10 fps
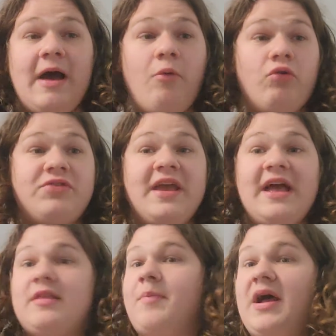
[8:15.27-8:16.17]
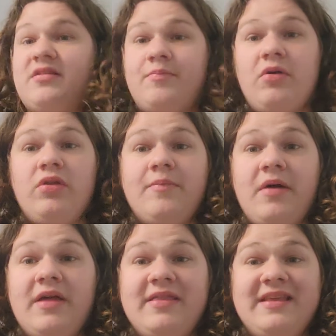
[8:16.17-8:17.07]
I won't take out the possibility,
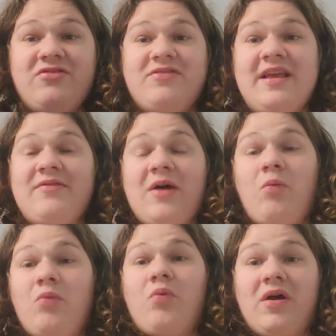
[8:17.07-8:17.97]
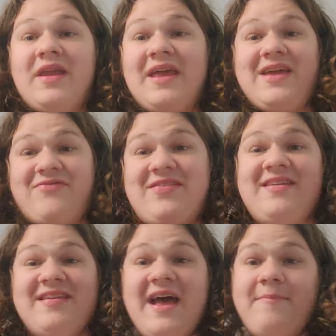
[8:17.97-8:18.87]
but these are teams I would want if
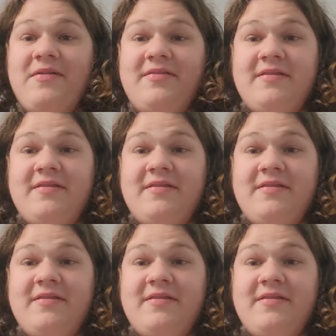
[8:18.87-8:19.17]
this happens.